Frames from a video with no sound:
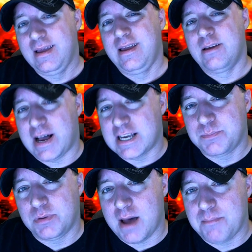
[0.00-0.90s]

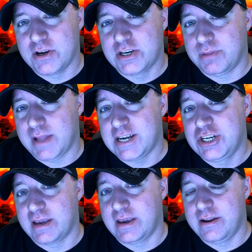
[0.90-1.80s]
Possible Operation
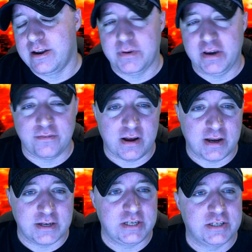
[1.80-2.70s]
Blackjack hit here. Be
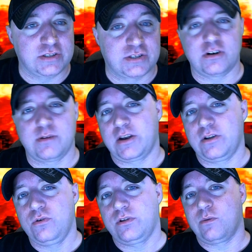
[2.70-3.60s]
advised. He's concerned about a
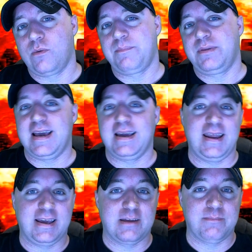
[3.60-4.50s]
nuclear weapon
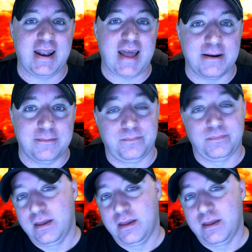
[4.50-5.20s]
detonating in Manhattan.